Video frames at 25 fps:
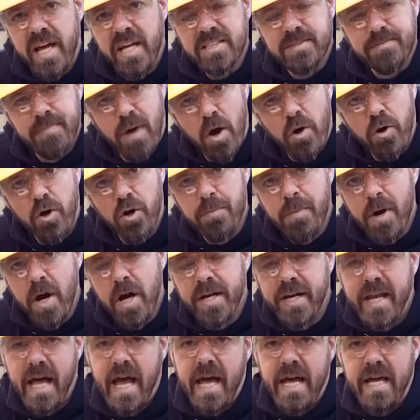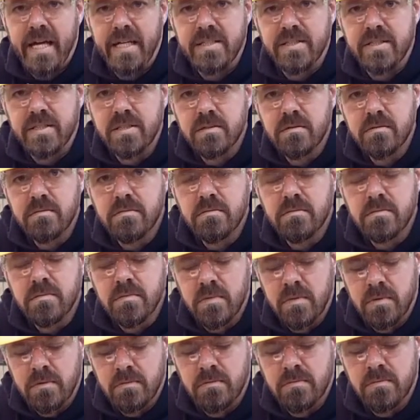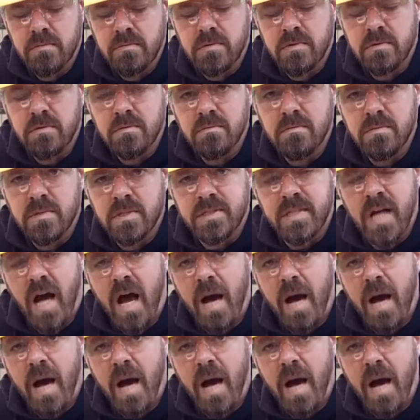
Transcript: is Motor Mondays. The